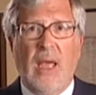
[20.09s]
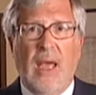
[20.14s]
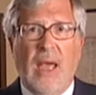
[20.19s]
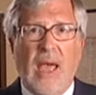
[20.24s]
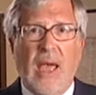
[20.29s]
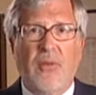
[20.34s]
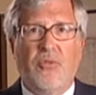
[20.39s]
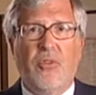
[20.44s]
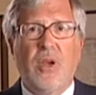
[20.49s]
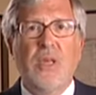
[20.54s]

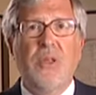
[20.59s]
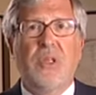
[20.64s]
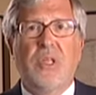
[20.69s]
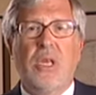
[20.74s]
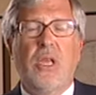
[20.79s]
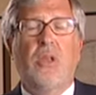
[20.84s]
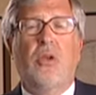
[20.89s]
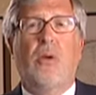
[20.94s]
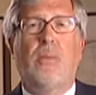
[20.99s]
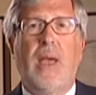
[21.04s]
Every
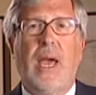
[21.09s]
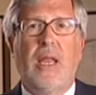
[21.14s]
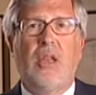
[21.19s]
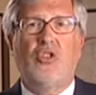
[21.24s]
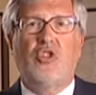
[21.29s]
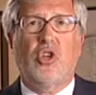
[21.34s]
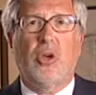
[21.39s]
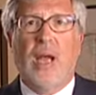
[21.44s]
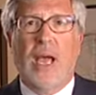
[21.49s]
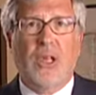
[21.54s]
senior
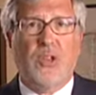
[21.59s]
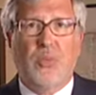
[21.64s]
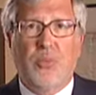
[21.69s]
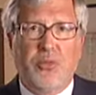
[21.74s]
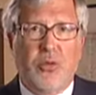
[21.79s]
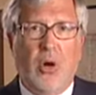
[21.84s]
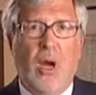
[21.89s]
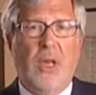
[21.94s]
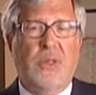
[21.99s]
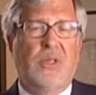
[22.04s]
manager has
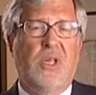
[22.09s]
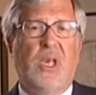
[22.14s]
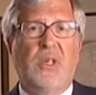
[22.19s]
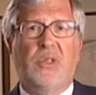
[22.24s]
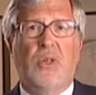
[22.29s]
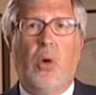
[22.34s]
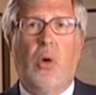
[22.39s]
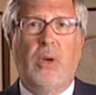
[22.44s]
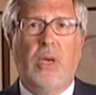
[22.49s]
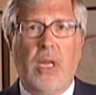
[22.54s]

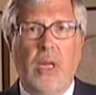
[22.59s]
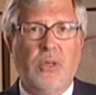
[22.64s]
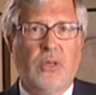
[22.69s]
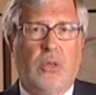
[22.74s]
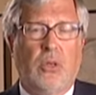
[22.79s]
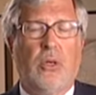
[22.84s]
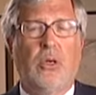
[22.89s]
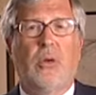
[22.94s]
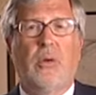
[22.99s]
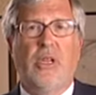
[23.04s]
process on his
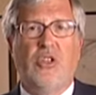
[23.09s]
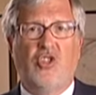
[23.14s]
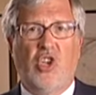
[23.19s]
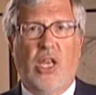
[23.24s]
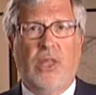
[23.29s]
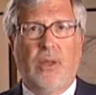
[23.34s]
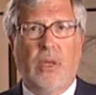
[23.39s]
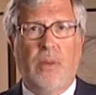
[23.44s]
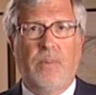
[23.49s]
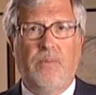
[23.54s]
or her
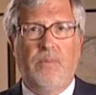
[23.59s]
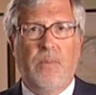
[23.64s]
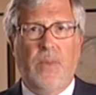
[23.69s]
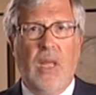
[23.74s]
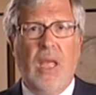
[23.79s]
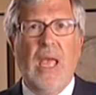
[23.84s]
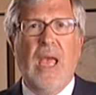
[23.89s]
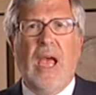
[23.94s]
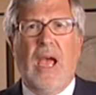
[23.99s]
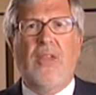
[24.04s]
agenda,
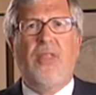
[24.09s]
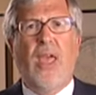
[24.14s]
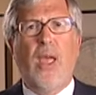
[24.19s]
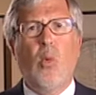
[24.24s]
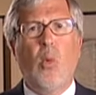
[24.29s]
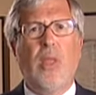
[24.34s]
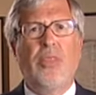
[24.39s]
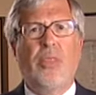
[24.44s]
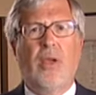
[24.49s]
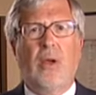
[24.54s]
and they
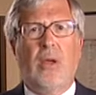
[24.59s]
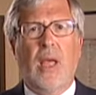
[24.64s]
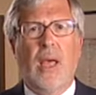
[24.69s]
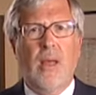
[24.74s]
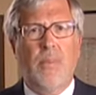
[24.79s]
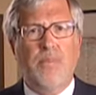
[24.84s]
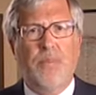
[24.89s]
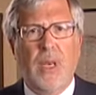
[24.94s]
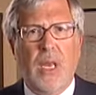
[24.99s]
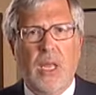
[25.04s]
want their
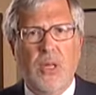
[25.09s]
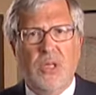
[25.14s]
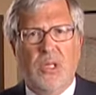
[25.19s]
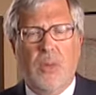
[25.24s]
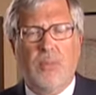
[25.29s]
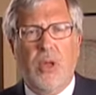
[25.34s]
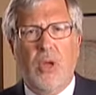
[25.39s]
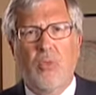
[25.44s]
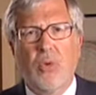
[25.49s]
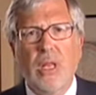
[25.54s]
companies
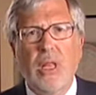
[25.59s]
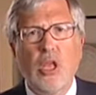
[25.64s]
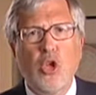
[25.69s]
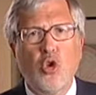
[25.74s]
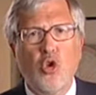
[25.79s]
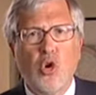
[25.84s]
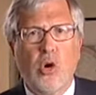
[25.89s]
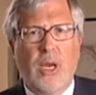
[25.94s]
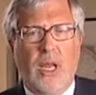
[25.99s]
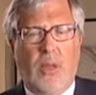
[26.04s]
to be really
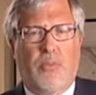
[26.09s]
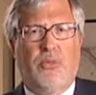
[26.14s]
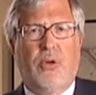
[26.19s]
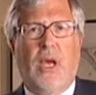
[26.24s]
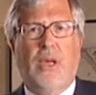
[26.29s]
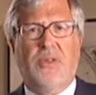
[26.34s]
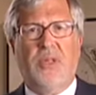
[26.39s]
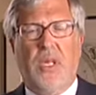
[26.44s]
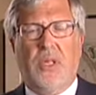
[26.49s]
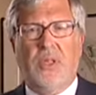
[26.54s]
good at
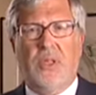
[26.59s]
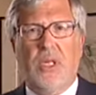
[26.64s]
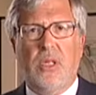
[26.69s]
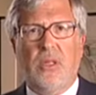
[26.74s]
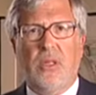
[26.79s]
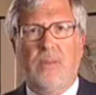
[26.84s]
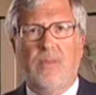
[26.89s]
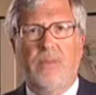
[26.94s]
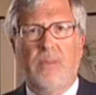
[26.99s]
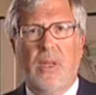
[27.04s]

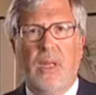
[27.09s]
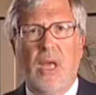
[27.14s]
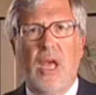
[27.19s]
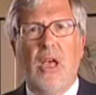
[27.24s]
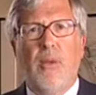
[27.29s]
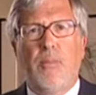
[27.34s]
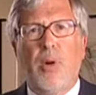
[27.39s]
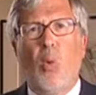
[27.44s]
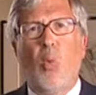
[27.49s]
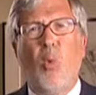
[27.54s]
processes.
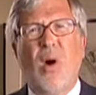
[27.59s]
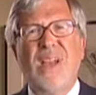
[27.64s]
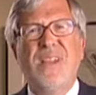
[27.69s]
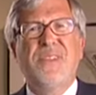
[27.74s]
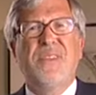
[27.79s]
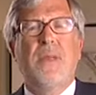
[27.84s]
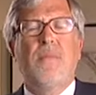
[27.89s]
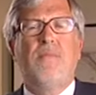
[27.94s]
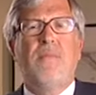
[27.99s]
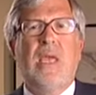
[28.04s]
But what
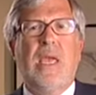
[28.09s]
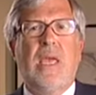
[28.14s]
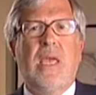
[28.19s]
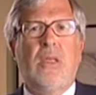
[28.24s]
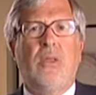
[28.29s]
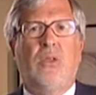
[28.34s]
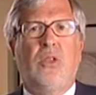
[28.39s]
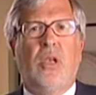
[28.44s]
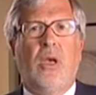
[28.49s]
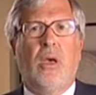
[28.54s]
does it
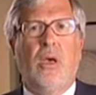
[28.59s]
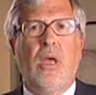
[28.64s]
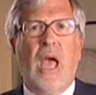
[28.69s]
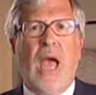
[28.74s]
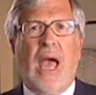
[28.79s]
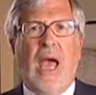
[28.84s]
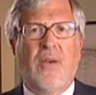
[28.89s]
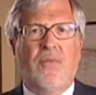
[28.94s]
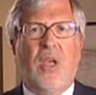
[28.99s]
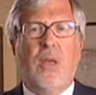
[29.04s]
mean to
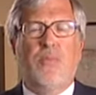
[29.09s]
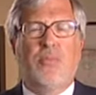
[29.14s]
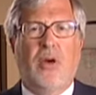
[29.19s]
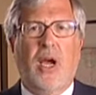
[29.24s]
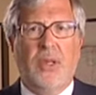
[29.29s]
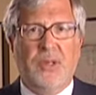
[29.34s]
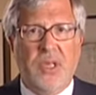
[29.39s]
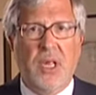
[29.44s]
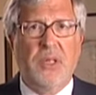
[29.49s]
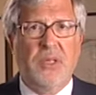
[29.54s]
have a
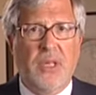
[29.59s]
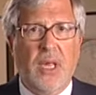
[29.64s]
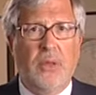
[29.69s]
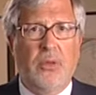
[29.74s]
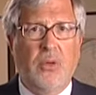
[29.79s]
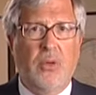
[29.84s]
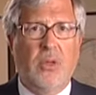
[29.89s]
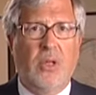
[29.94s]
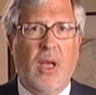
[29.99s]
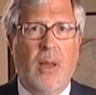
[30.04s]

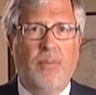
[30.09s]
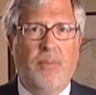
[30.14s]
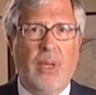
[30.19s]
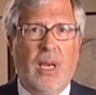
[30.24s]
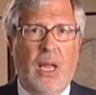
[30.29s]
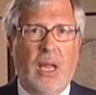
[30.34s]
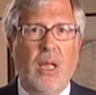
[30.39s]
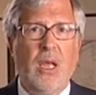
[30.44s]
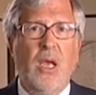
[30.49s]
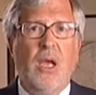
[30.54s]
process-centered
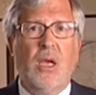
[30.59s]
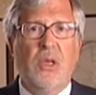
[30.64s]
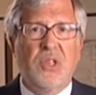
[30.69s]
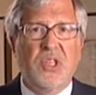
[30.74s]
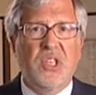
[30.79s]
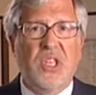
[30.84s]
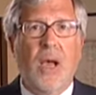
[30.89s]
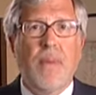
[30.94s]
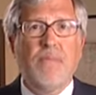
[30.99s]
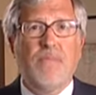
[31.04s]
company?
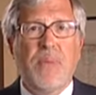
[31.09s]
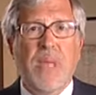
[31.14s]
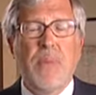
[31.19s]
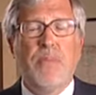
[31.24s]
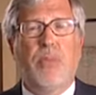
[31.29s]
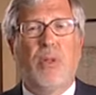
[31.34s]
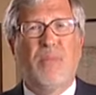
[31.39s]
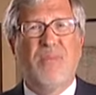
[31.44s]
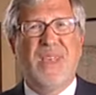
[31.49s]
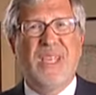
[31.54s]
Some
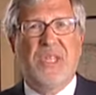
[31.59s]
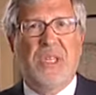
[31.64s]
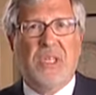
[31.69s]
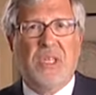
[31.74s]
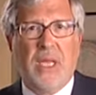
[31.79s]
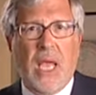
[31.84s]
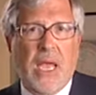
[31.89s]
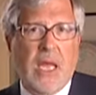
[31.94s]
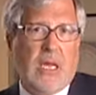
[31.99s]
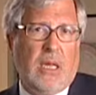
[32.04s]
people
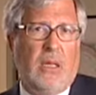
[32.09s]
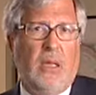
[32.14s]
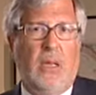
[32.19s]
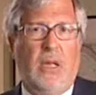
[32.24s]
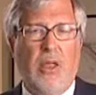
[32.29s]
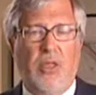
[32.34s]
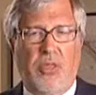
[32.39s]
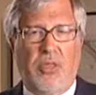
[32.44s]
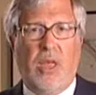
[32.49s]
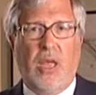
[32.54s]

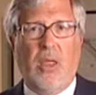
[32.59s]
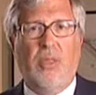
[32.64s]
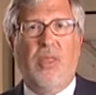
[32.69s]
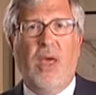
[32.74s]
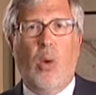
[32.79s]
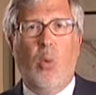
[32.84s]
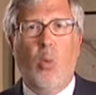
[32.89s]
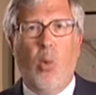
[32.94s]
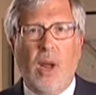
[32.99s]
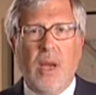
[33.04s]
mistakenly think
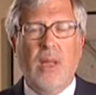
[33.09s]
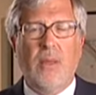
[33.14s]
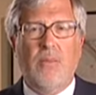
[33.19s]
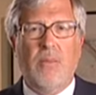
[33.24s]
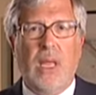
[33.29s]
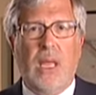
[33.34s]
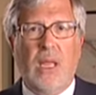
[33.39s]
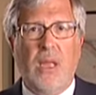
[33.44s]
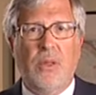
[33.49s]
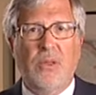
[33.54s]
that what it
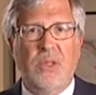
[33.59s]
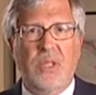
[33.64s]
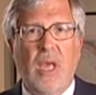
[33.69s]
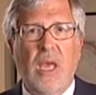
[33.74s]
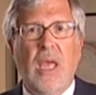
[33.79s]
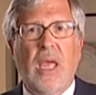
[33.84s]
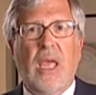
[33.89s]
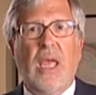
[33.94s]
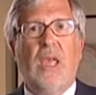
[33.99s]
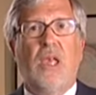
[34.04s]
means
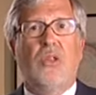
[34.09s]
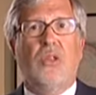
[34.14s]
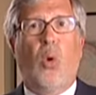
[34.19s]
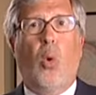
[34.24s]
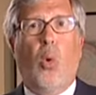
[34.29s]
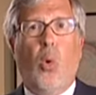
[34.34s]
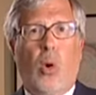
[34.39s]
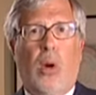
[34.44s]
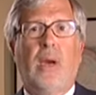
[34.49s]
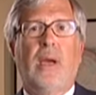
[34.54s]
is
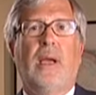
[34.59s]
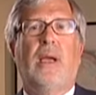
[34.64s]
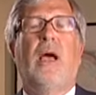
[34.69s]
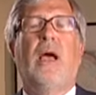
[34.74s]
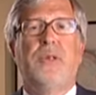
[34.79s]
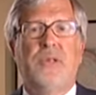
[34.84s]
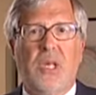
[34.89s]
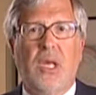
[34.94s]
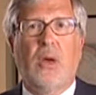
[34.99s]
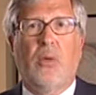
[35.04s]

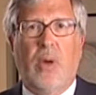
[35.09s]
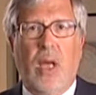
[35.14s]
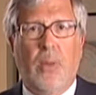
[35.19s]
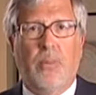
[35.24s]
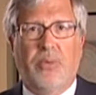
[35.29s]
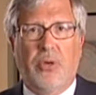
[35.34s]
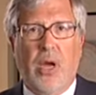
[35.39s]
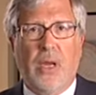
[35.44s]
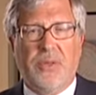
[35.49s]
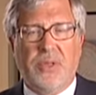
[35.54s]
organizing
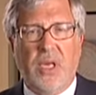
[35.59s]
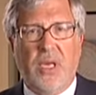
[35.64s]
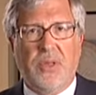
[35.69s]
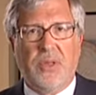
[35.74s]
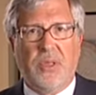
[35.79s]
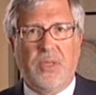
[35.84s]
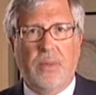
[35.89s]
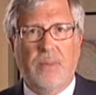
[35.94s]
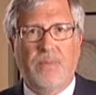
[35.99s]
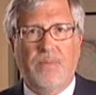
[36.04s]
around
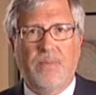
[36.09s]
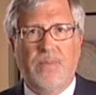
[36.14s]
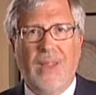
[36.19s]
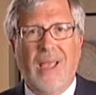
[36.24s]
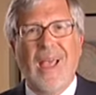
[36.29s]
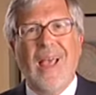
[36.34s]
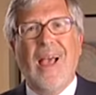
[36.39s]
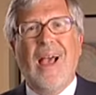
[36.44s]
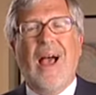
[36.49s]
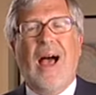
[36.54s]
process.
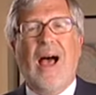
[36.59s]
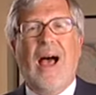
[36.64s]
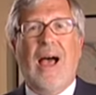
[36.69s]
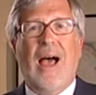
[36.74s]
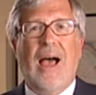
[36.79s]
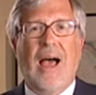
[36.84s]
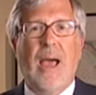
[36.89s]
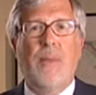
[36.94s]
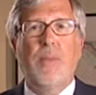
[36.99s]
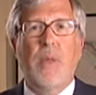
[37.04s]

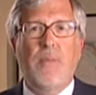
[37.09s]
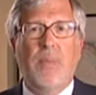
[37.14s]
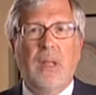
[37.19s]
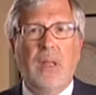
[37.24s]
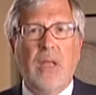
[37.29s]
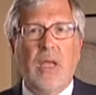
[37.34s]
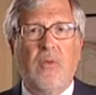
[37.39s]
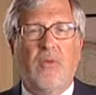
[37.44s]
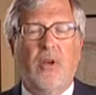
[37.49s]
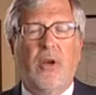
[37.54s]
I'm a
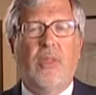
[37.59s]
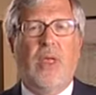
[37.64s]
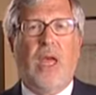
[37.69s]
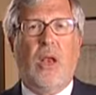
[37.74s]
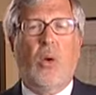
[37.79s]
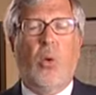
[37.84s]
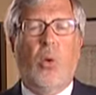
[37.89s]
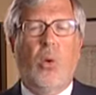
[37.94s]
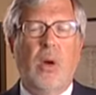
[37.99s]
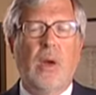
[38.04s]
believer
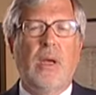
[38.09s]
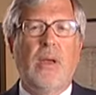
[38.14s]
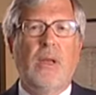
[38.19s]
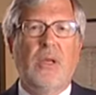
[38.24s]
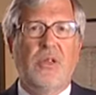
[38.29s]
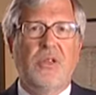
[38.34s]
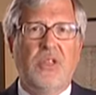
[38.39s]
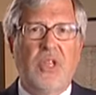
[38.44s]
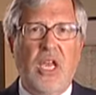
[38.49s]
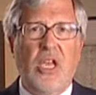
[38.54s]
that
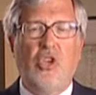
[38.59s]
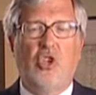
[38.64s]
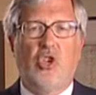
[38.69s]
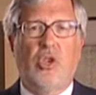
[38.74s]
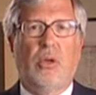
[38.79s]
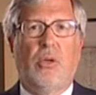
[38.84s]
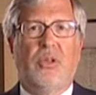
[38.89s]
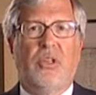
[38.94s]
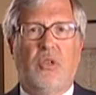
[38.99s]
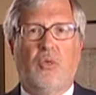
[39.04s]

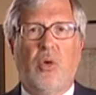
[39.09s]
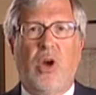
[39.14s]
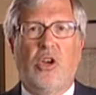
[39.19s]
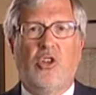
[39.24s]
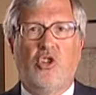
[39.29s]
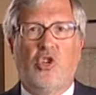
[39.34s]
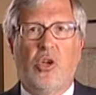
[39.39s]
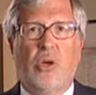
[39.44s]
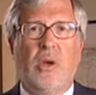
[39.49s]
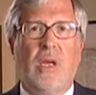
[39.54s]
organizational
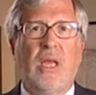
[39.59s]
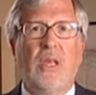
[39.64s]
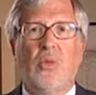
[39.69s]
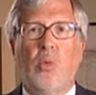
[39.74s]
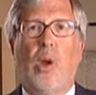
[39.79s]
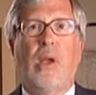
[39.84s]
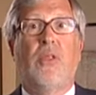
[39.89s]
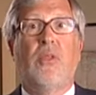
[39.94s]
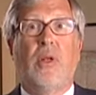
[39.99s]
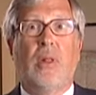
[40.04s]
structure is
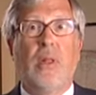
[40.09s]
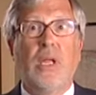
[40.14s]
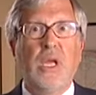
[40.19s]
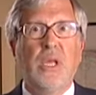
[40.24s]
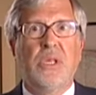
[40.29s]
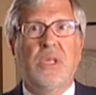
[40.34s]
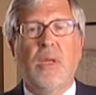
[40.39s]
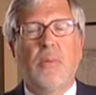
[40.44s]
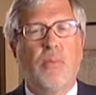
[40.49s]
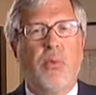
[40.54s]
one of the
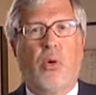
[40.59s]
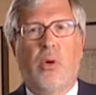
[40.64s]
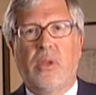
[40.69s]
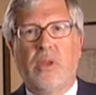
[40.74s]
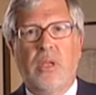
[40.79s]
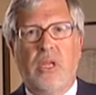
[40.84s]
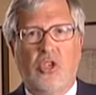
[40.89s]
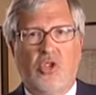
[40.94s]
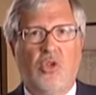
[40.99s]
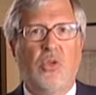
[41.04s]
least
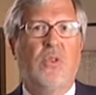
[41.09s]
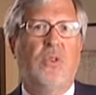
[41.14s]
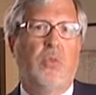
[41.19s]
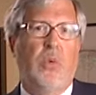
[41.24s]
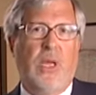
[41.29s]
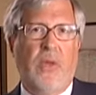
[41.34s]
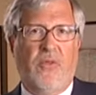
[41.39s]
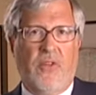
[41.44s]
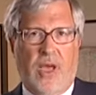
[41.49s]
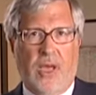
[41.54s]
important issues
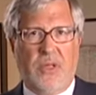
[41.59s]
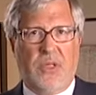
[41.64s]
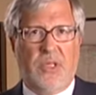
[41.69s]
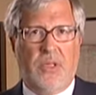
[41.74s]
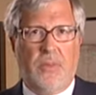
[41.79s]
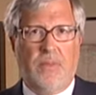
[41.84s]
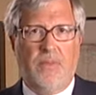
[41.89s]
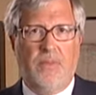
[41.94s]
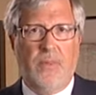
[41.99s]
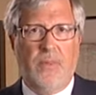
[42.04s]
we face.